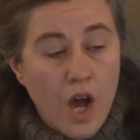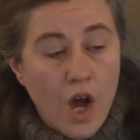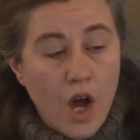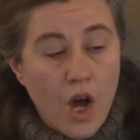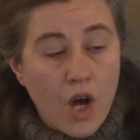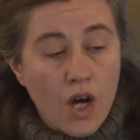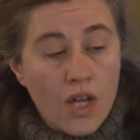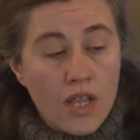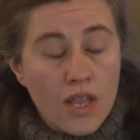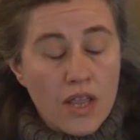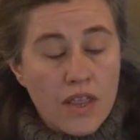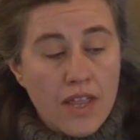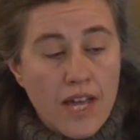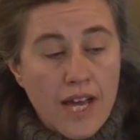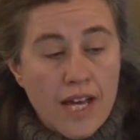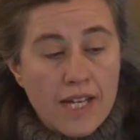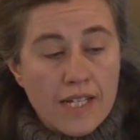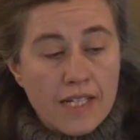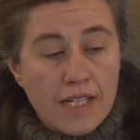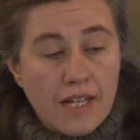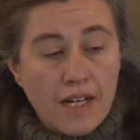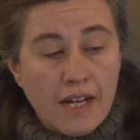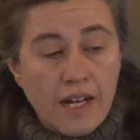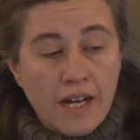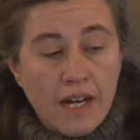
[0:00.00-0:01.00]
on
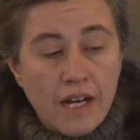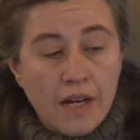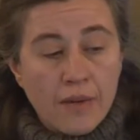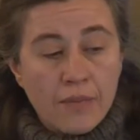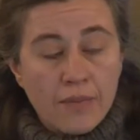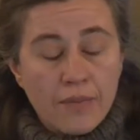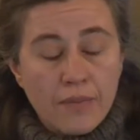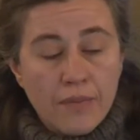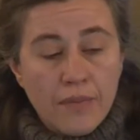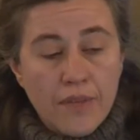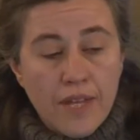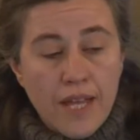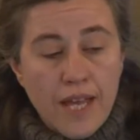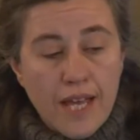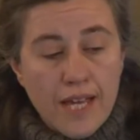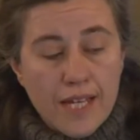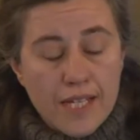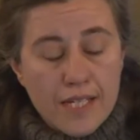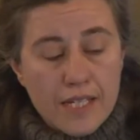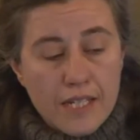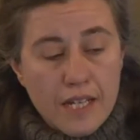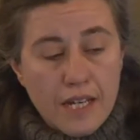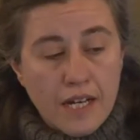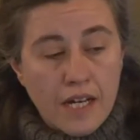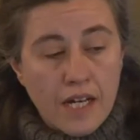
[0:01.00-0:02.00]
that.
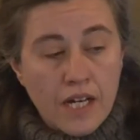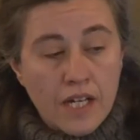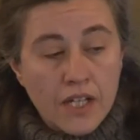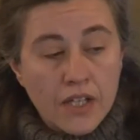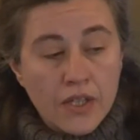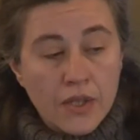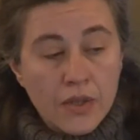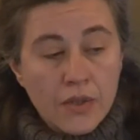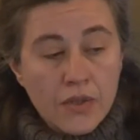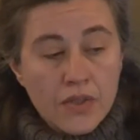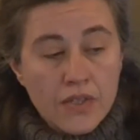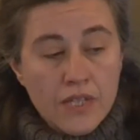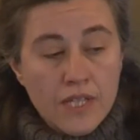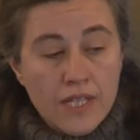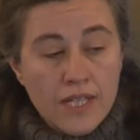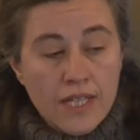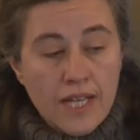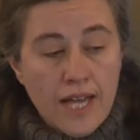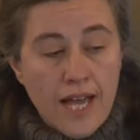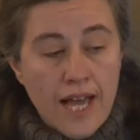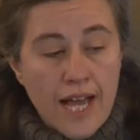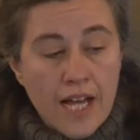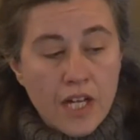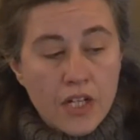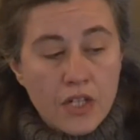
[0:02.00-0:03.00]
And using
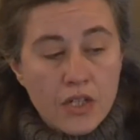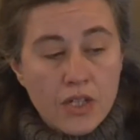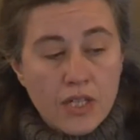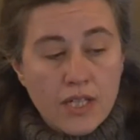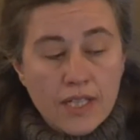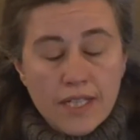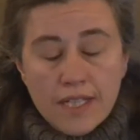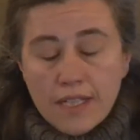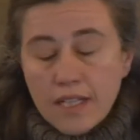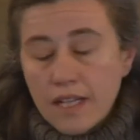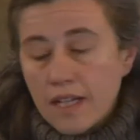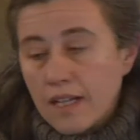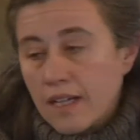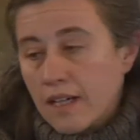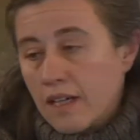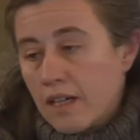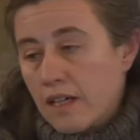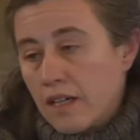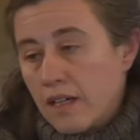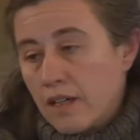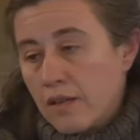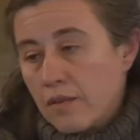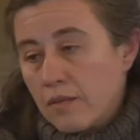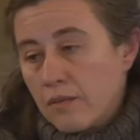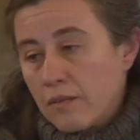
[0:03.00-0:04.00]
actually
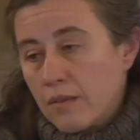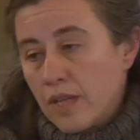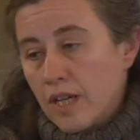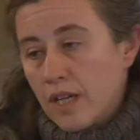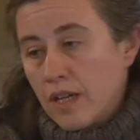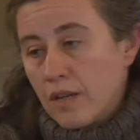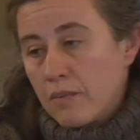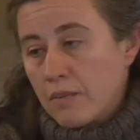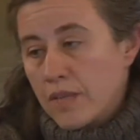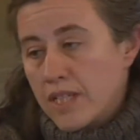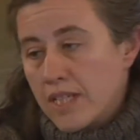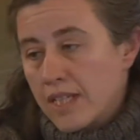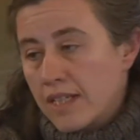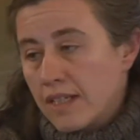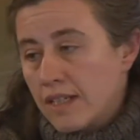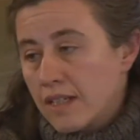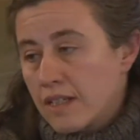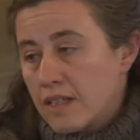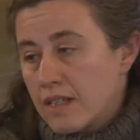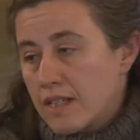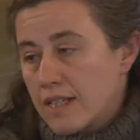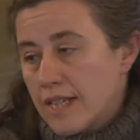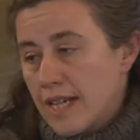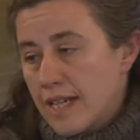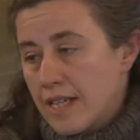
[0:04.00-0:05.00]

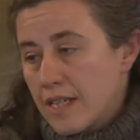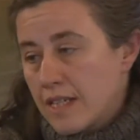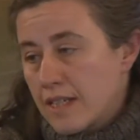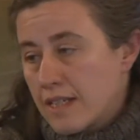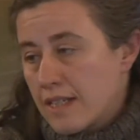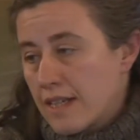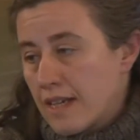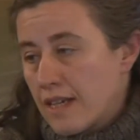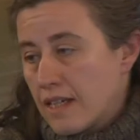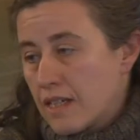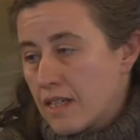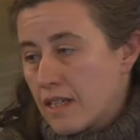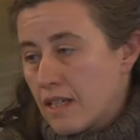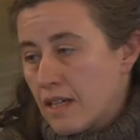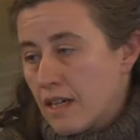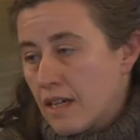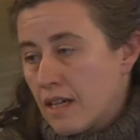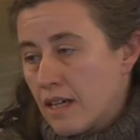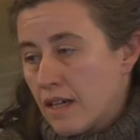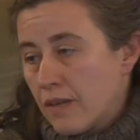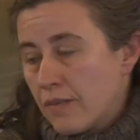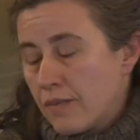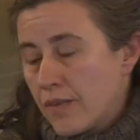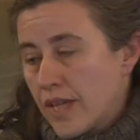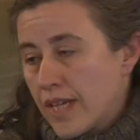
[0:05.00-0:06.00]
Matilda's data set
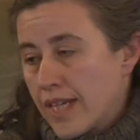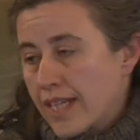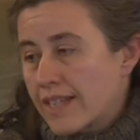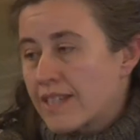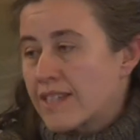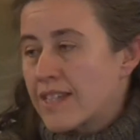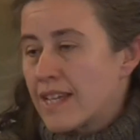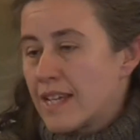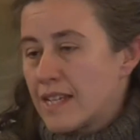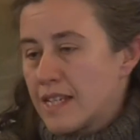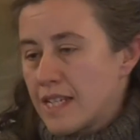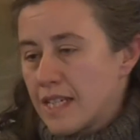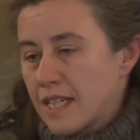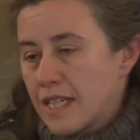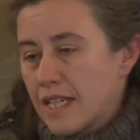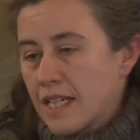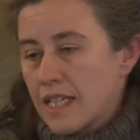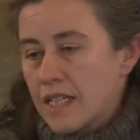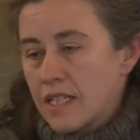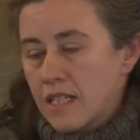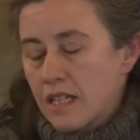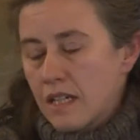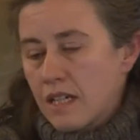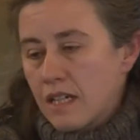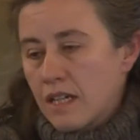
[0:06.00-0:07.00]
and extending
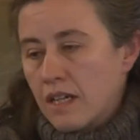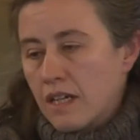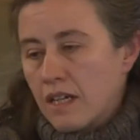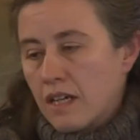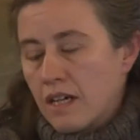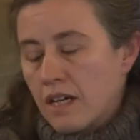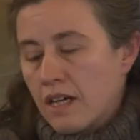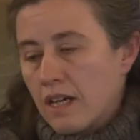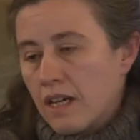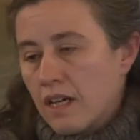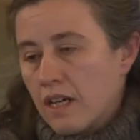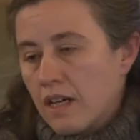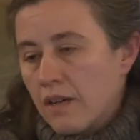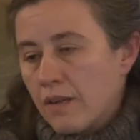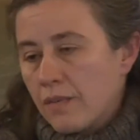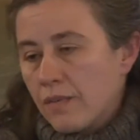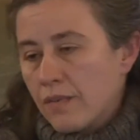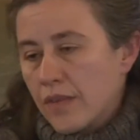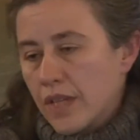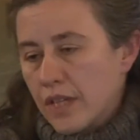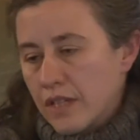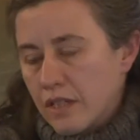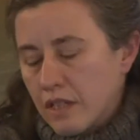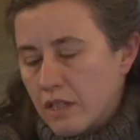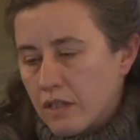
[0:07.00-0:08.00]
it
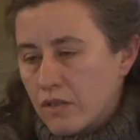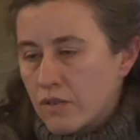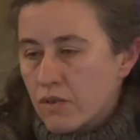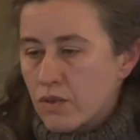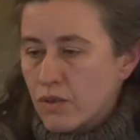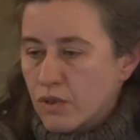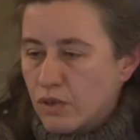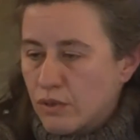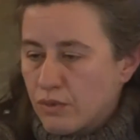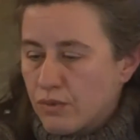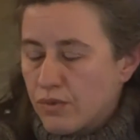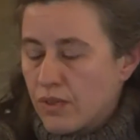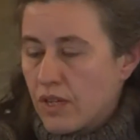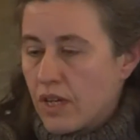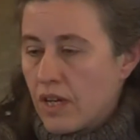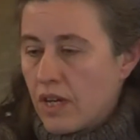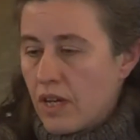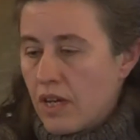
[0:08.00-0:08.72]
and then sort of